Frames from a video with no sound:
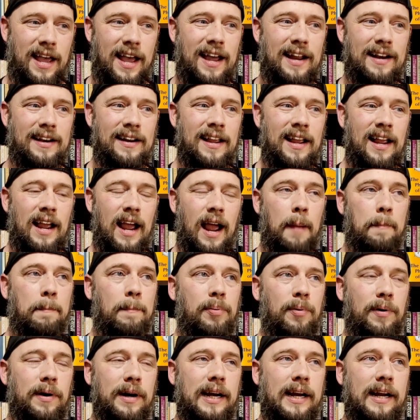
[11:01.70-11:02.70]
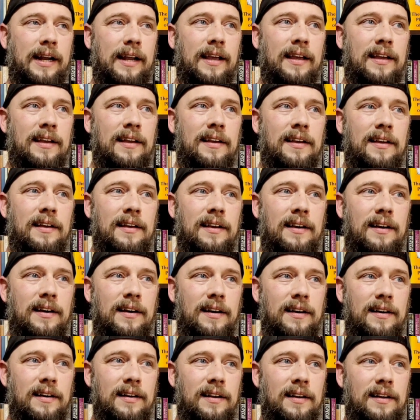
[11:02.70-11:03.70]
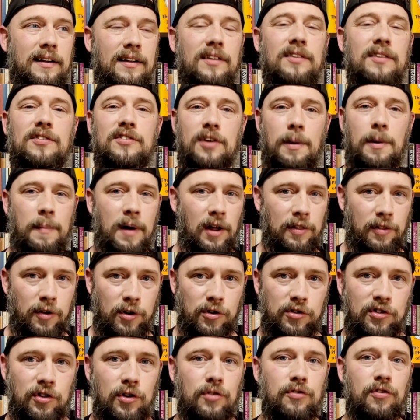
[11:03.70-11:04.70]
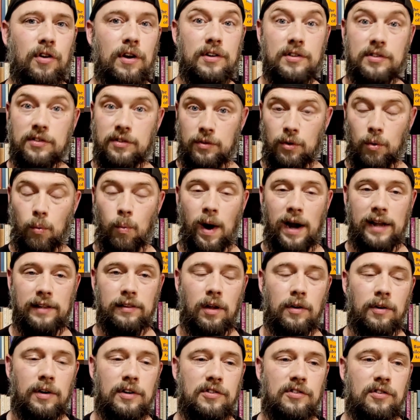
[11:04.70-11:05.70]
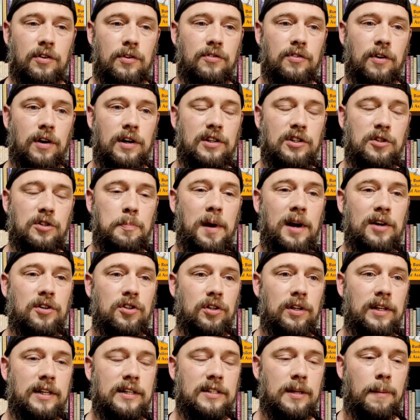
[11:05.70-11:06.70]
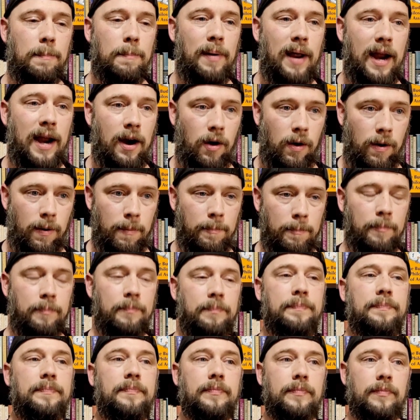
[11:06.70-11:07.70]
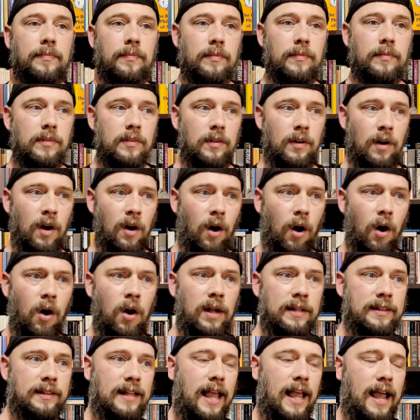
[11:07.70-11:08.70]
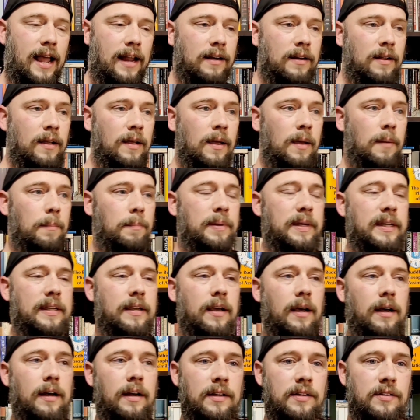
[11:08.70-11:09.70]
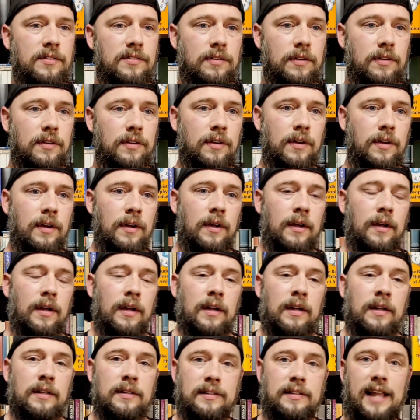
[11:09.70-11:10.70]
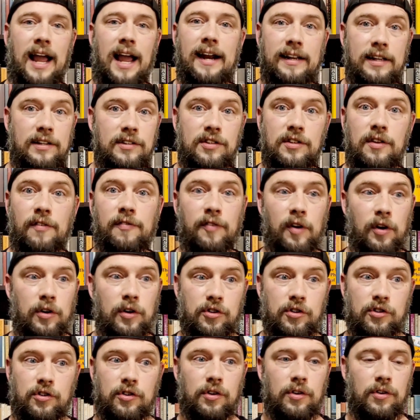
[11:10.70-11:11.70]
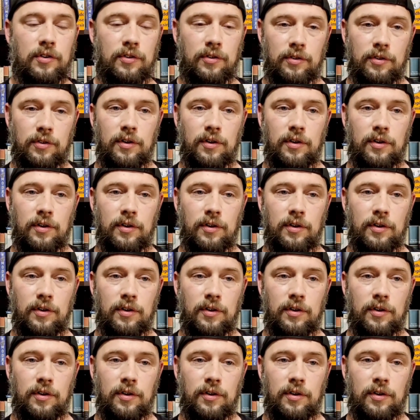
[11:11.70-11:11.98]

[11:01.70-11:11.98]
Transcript: that and bring some other sutras, the White Lotus Sutra especially, to bear on that, because that is the first